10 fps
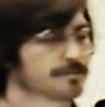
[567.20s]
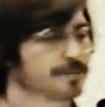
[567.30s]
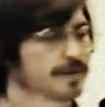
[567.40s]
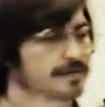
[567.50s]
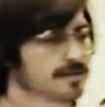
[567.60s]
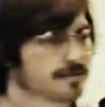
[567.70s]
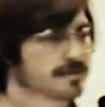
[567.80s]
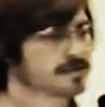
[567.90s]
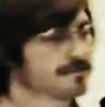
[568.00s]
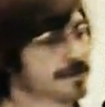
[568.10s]
But there
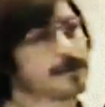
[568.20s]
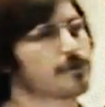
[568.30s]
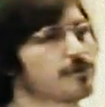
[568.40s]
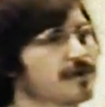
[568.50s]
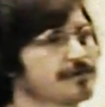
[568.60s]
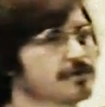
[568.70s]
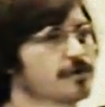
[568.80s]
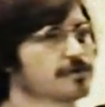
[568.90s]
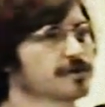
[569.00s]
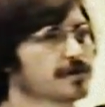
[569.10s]
is a barrier of having to
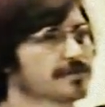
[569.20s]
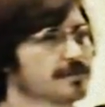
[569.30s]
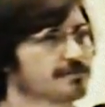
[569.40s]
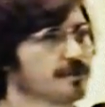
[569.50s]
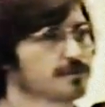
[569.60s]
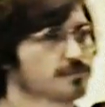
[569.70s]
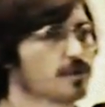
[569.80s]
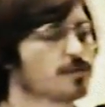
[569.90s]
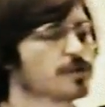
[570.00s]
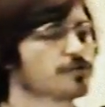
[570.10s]
overcome that problem.
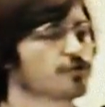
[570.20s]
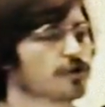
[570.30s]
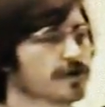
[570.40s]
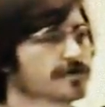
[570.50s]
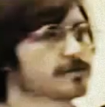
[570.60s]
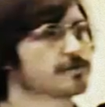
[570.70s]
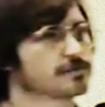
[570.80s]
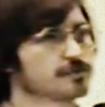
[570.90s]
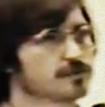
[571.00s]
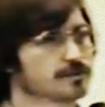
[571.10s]
What we're trying to
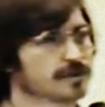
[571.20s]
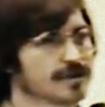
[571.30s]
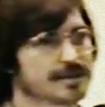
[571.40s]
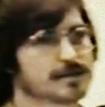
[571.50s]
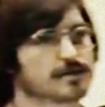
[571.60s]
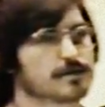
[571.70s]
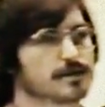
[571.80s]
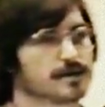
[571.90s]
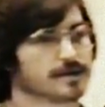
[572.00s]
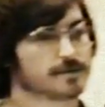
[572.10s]
do, and I think
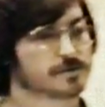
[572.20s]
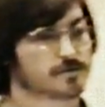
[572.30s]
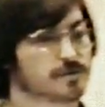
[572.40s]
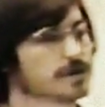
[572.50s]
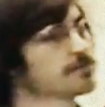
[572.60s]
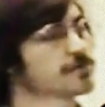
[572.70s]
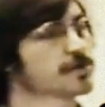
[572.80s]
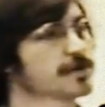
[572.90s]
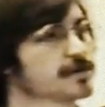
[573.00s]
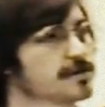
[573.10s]
there's a reasonable
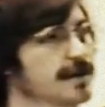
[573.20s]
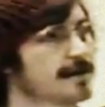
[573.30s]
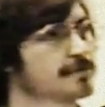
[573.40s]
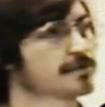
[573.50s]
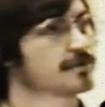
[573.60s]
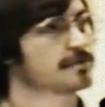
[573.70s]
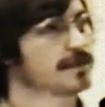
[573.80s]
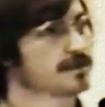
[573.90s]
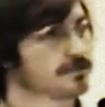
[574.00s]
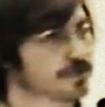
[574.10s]
chance that Apple's going to
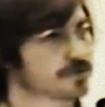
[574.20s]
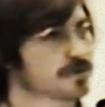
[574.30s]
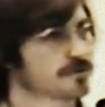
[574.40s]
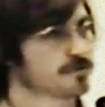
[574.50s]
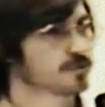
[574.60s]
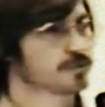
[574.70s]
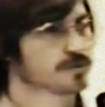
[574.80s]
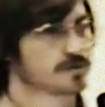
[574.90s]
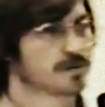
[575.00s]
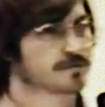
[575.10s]
make a real contribution
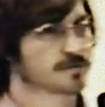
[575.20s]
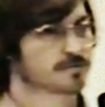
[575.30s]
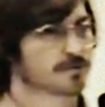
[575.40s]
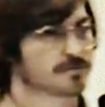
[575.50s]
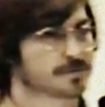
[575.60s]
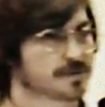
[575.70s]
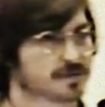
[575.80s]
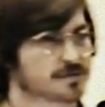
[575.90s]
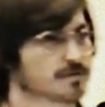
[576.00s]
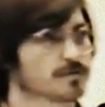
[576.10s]
to solving this problem in the
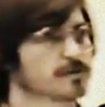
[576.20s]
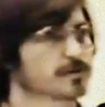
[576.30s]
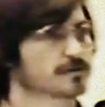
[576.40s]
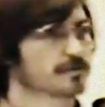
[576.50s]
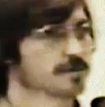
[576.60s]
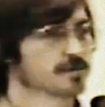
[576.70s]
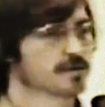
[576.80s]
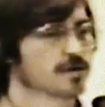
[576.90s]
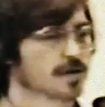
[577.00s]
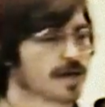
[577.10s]
next 36
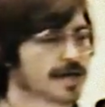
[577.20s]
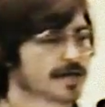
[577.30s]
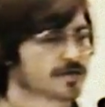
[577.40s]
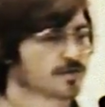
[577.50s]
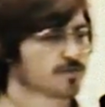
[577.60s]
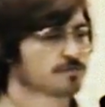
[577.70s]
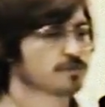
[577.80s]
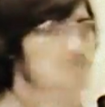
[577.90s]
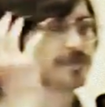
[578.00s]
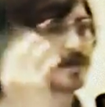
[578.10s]
months, is to
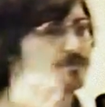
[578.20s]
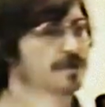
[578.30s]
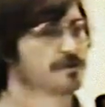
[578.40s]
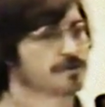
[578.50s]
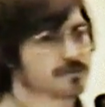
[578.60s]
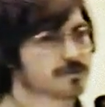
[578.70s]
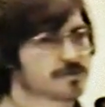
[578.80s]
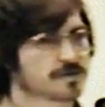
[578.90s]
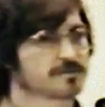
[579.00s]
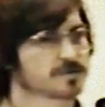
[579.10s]
remove that barrier so
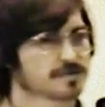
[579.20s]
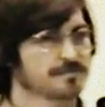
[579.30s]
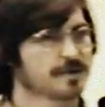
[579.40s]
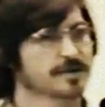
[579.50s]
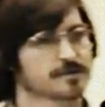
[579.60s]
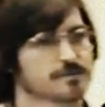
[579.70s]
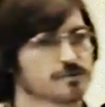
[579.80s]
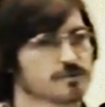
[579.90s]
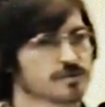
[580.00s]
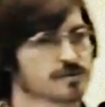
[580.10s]
that someone can buy a
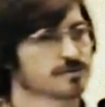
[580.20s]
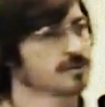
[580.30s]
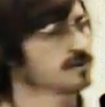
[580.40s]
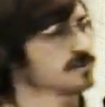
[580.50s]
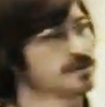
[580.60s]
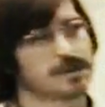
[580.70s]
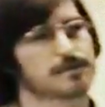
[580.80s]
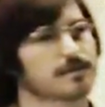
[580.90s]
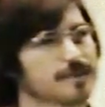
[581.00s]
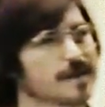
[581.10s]
computer system that knows
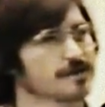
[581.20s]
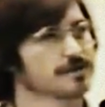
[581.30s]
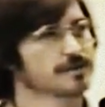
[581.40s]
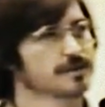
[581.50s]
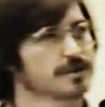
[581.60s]
nothing about it